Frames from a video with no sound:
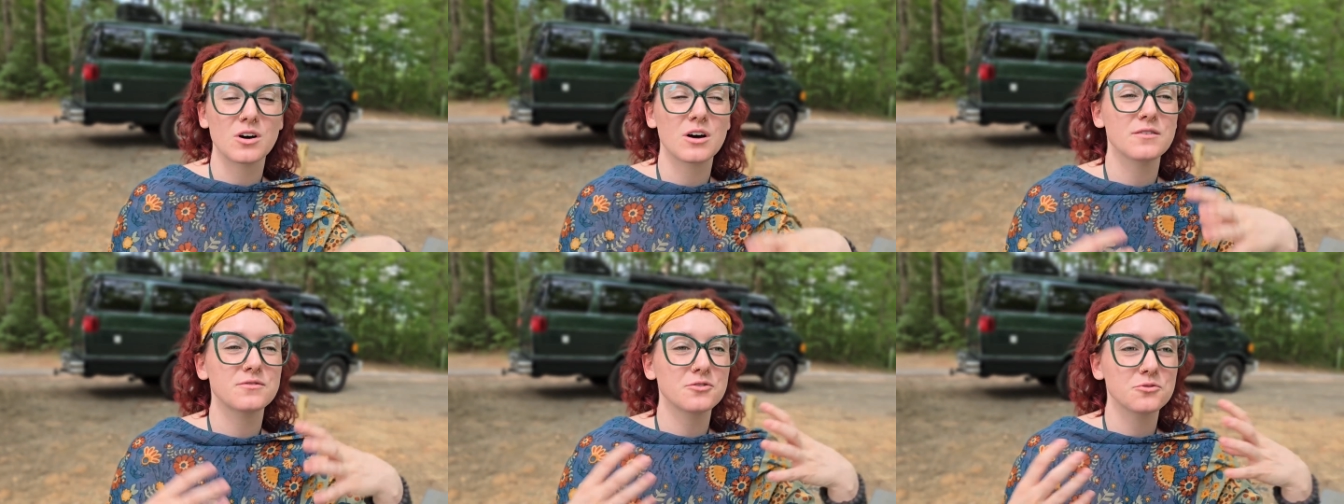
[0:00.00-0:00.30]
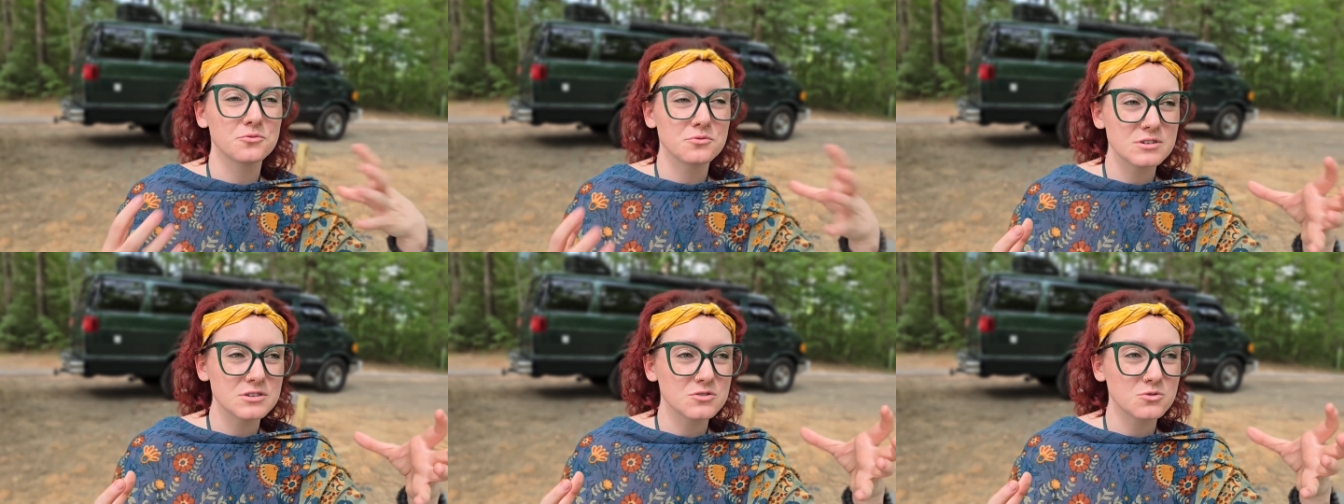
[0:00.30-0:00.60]
of the
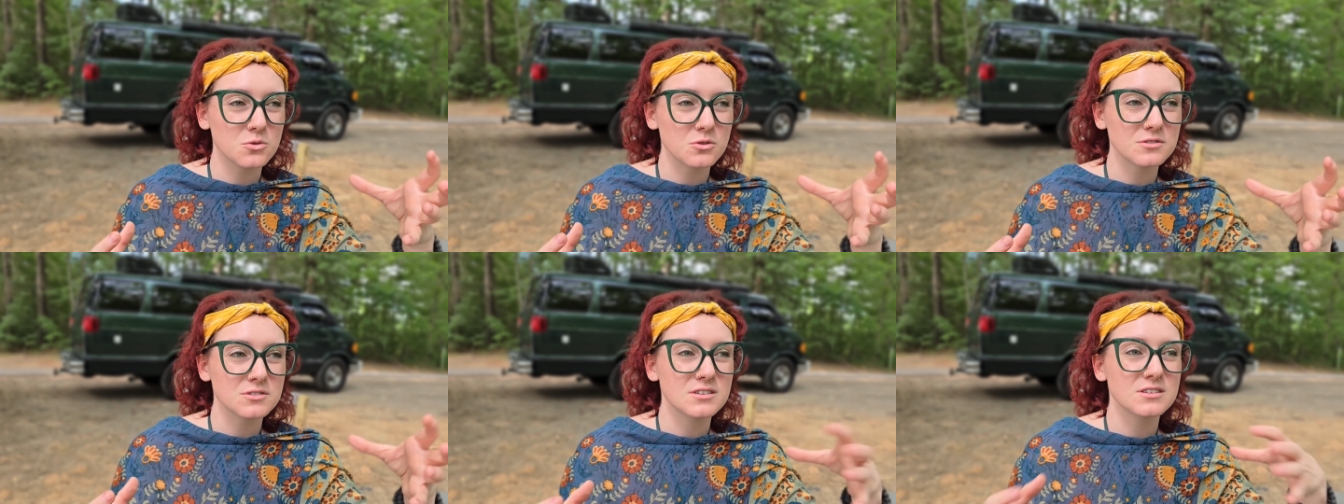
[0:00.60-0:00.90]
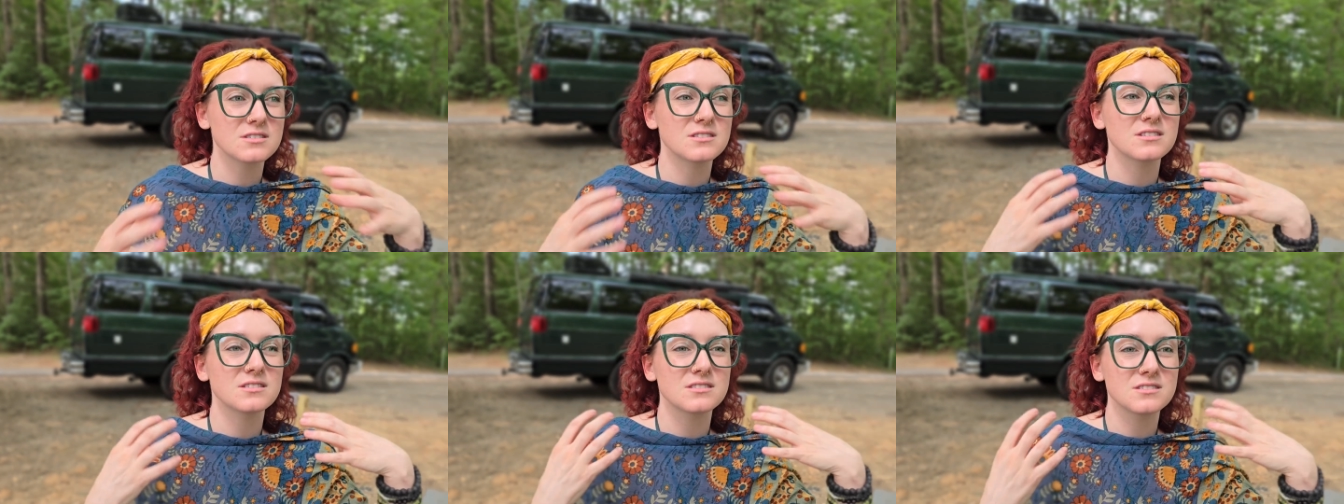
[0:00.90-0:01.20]

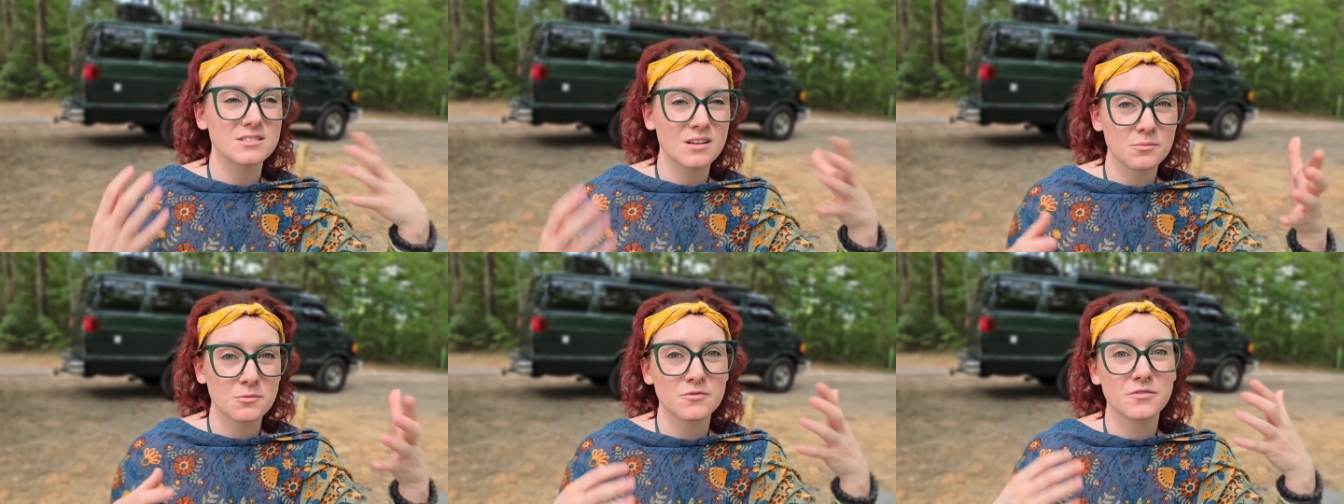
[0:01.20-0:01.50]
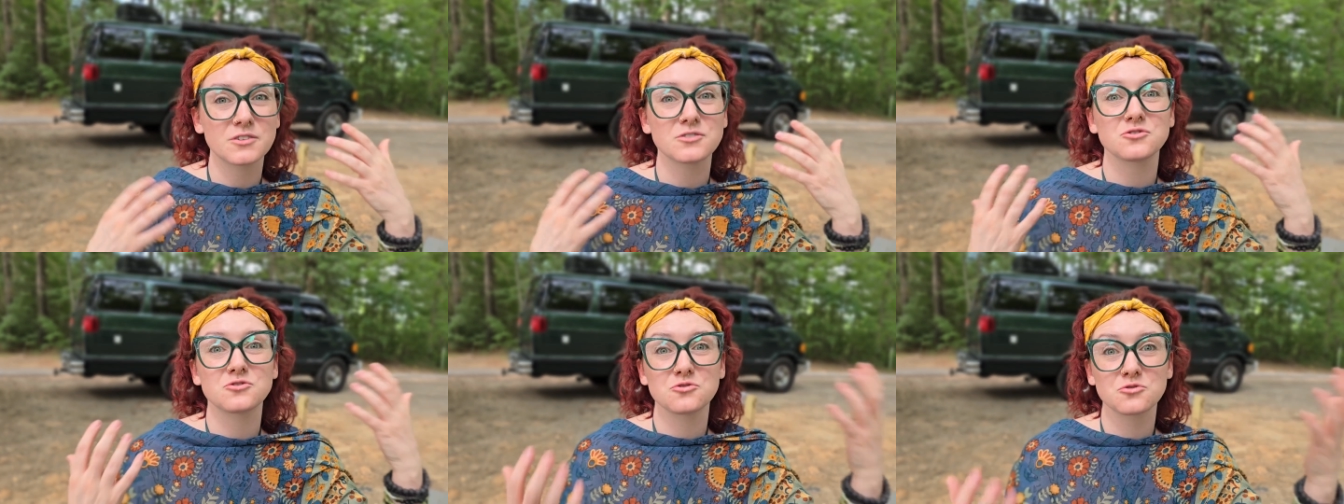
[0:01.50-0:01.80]
resources that some of
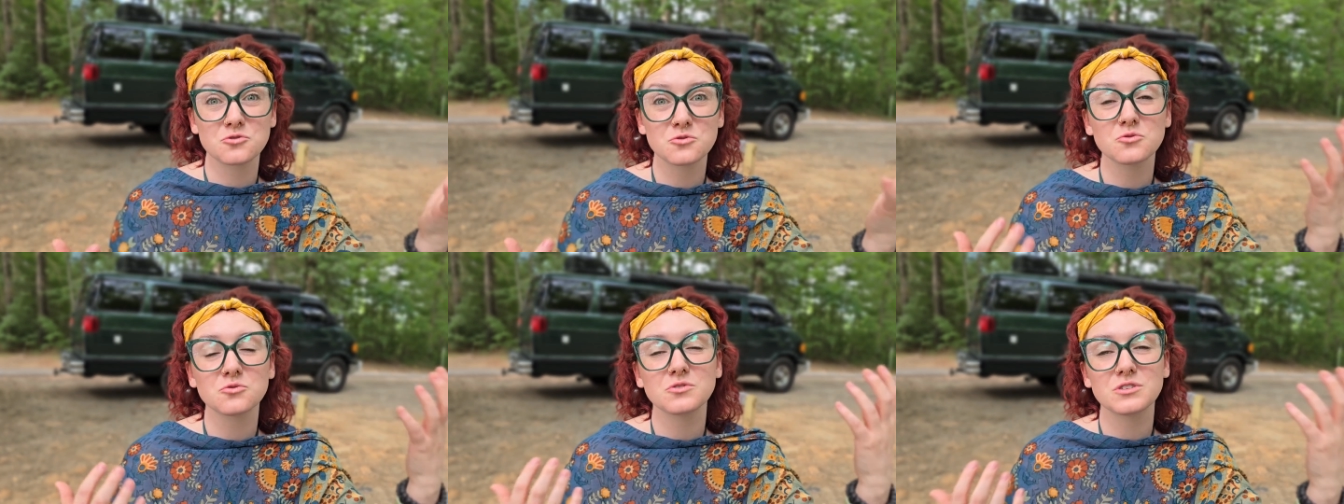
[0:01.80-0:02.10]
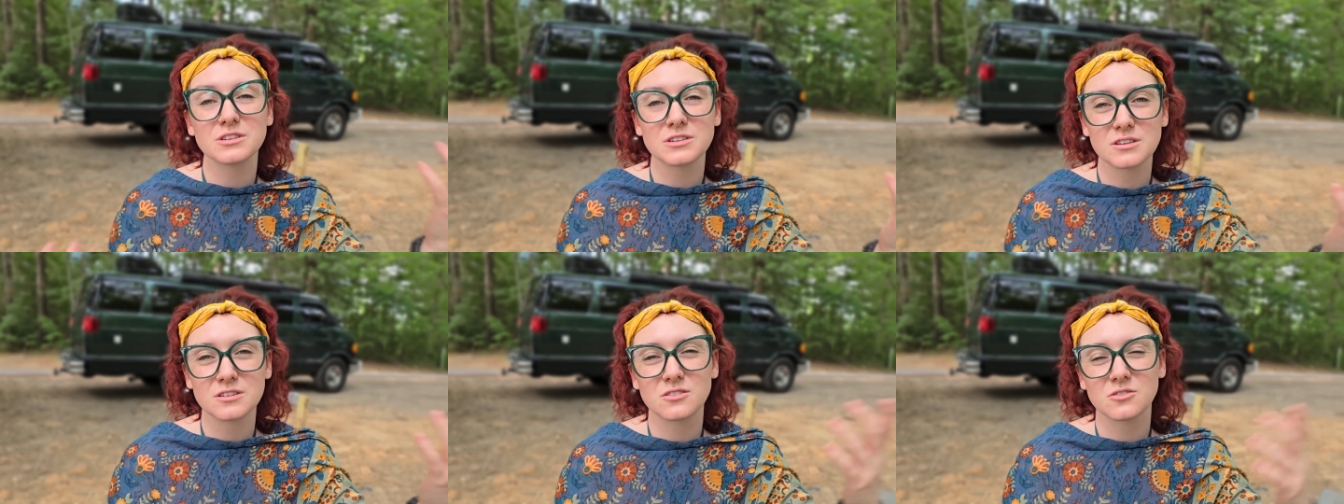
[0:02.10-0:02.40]
us
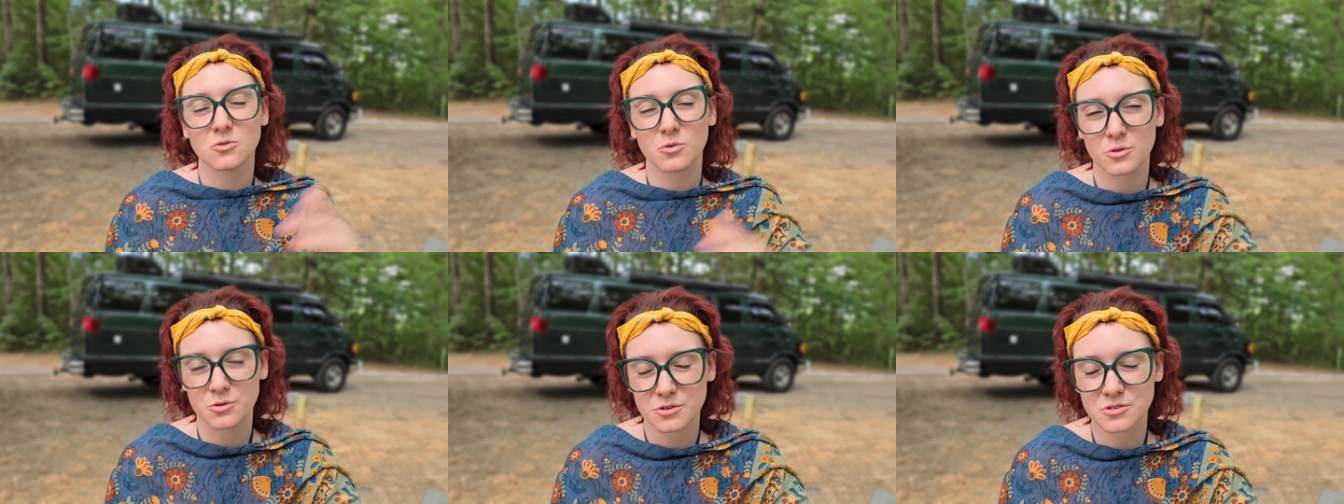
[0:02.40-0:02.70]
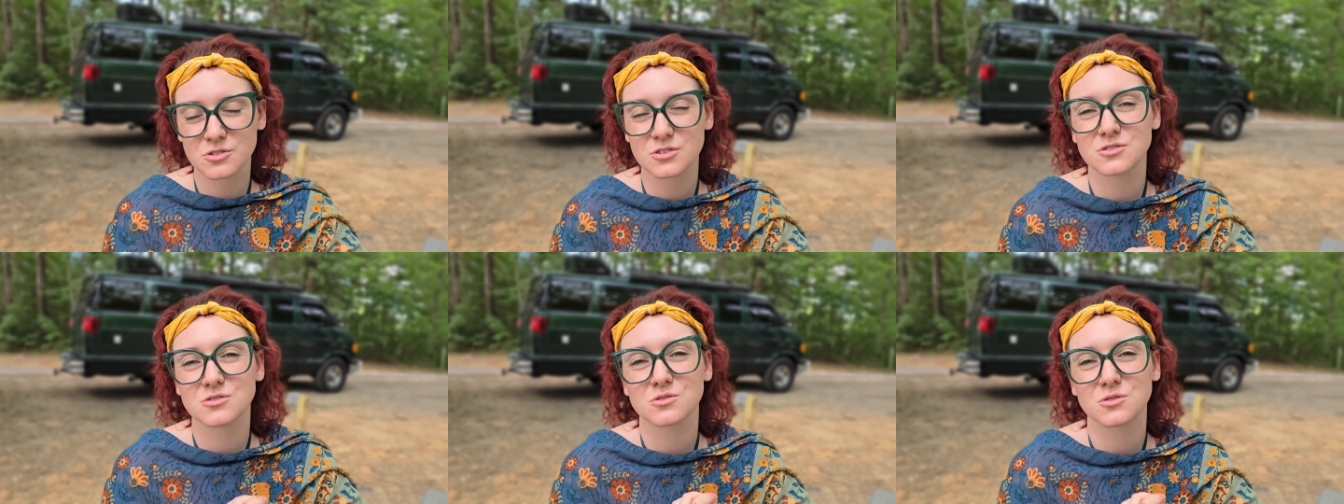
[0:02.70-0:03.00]
truly need in order
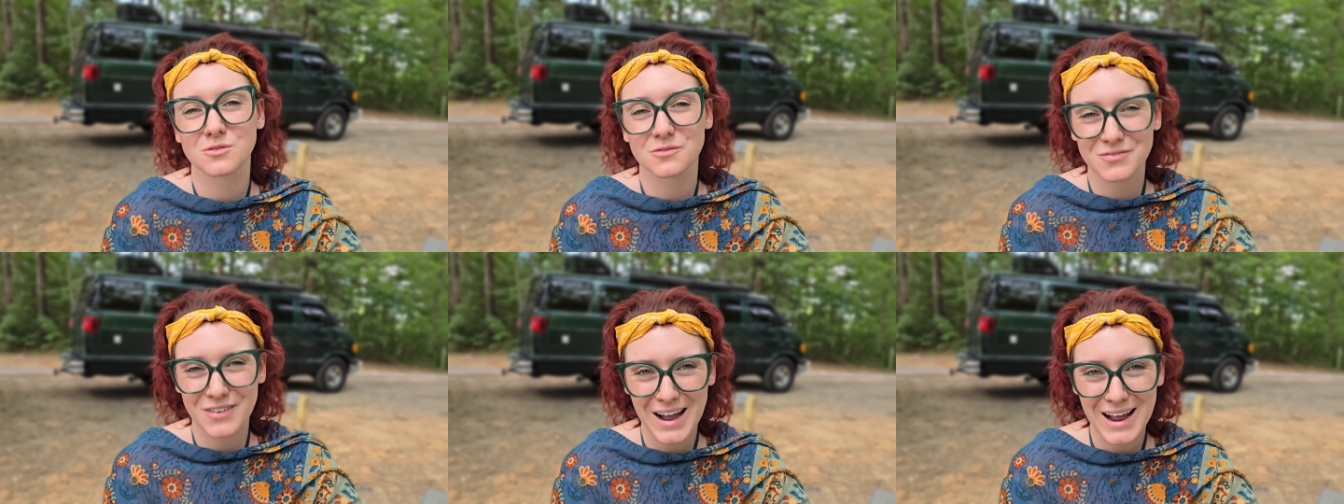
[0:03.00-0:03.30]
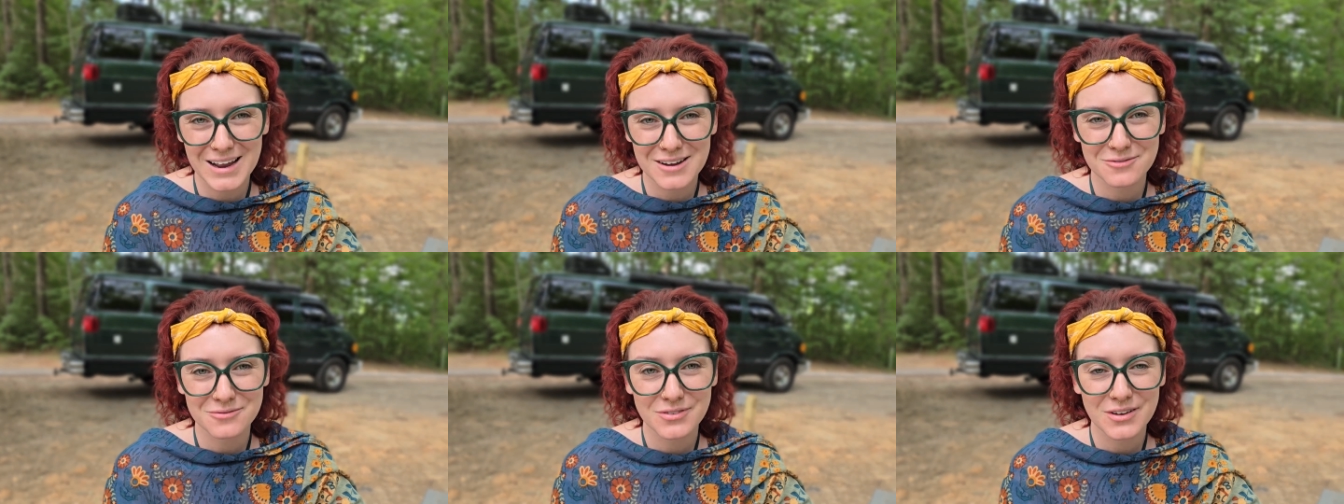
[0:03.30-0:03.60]
to
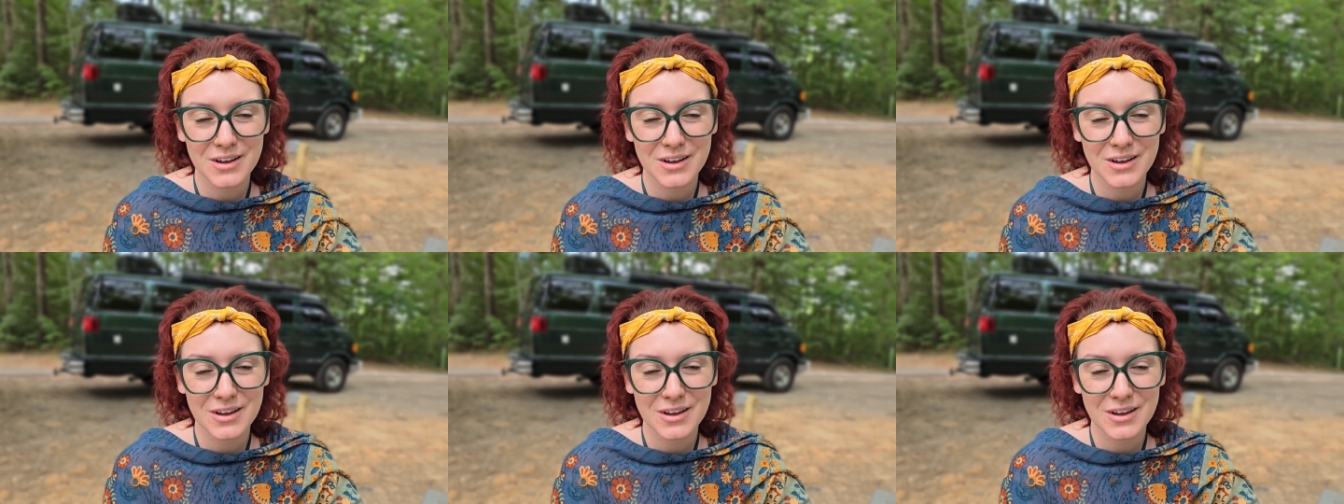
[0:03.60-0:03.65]
survive.